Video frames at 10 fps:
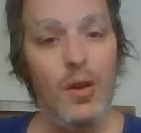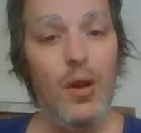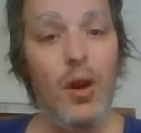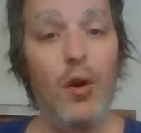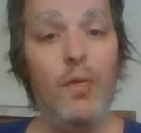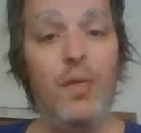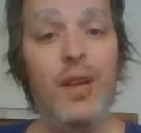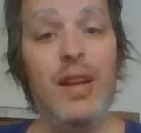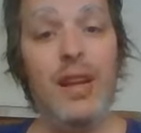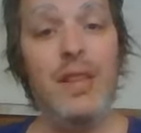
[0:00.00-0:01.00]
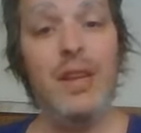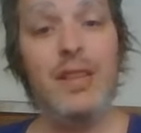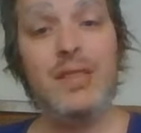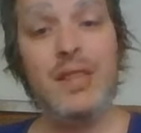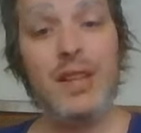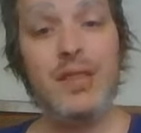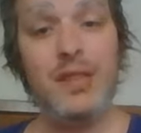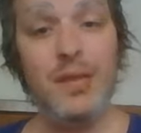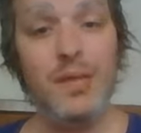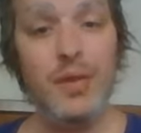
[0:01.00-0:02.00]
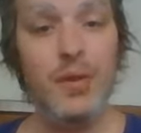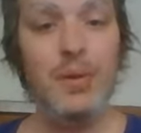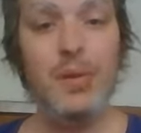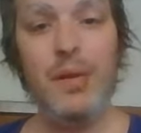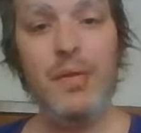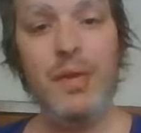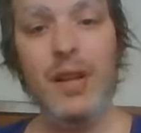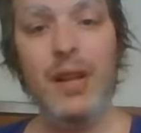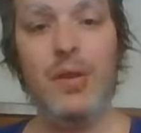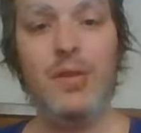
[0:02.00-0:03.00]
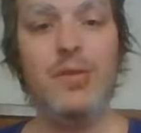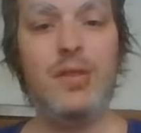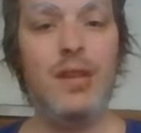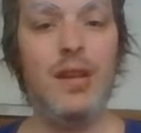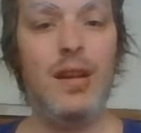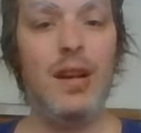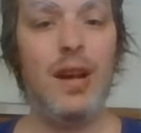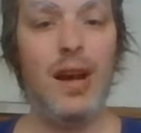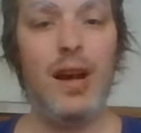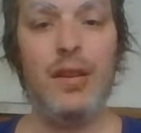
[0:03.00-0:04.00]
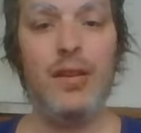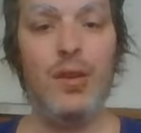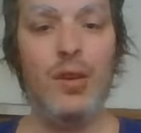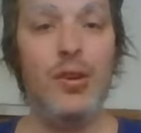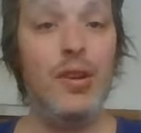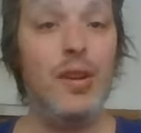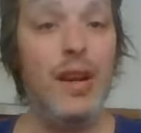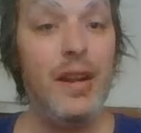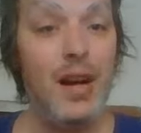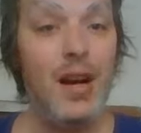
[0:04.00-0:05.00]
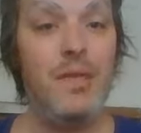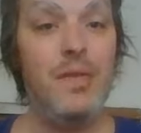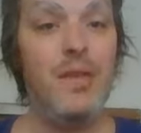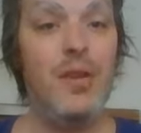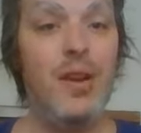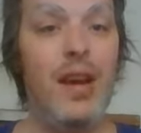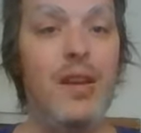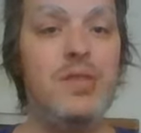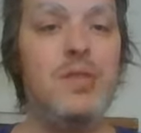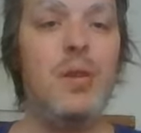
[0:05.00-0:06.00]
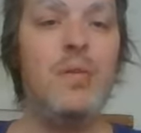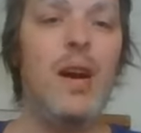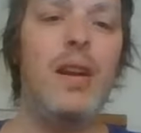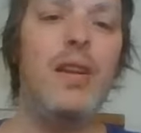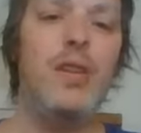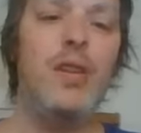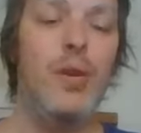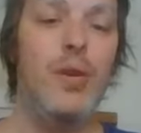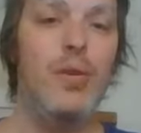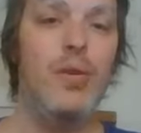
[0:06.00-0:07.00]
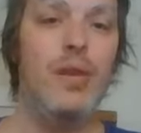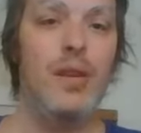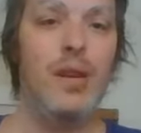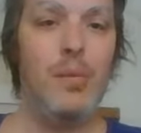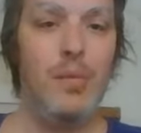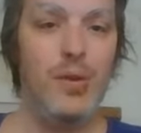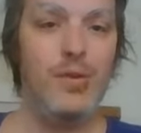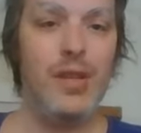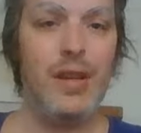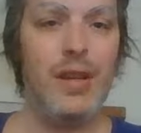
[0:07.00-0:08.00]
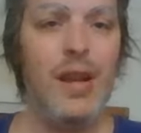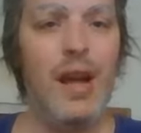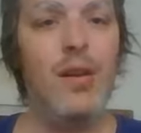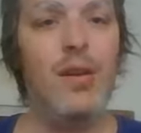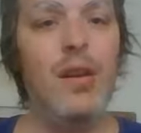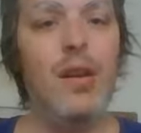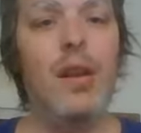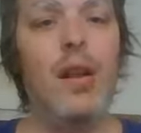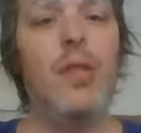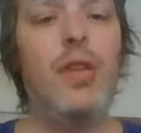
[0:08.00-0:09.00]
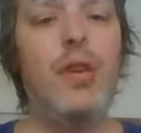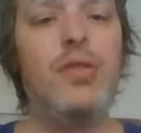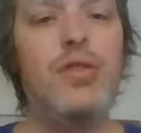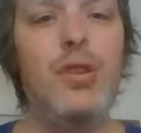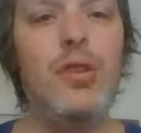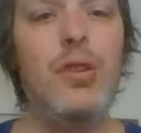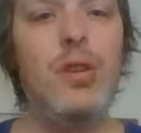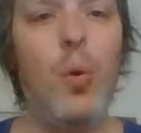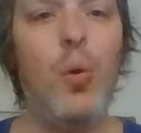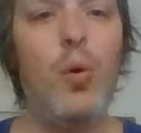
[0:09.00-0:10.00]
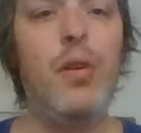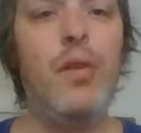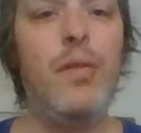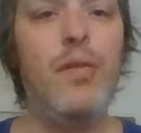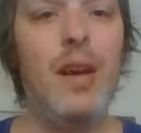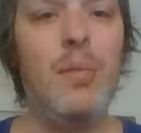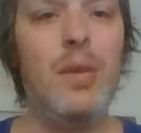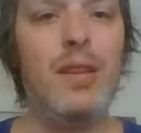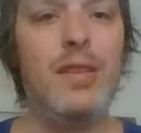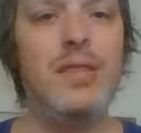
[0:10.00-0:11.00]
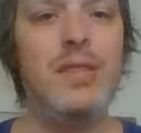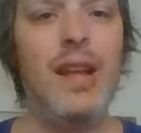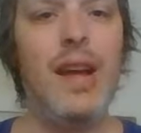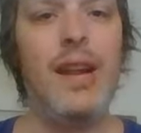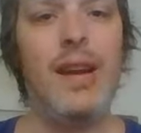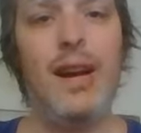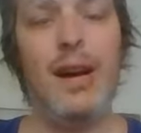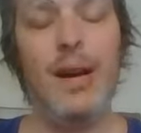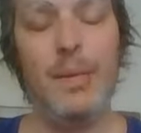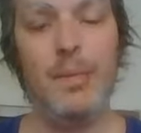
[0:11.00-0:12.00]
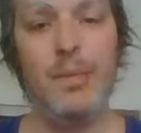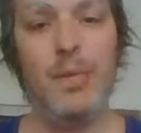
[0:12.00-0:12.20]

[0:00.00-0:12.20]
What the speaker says: hopefully in these next few videos you'll learn enough, okay, to start writing your own music. Now, there's certain chord families that